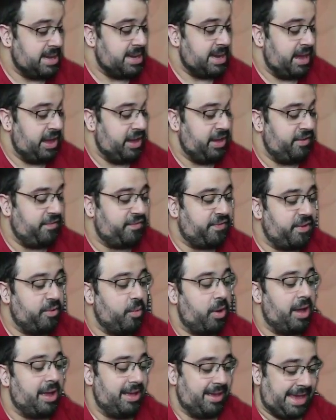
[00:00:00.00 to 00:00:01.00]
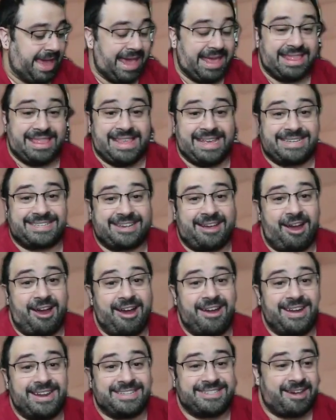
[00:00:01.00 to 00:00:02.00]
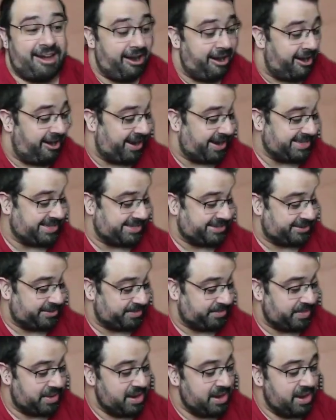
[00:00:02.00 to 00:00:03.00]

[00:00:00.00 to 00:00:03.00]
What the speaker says: This card is awesome.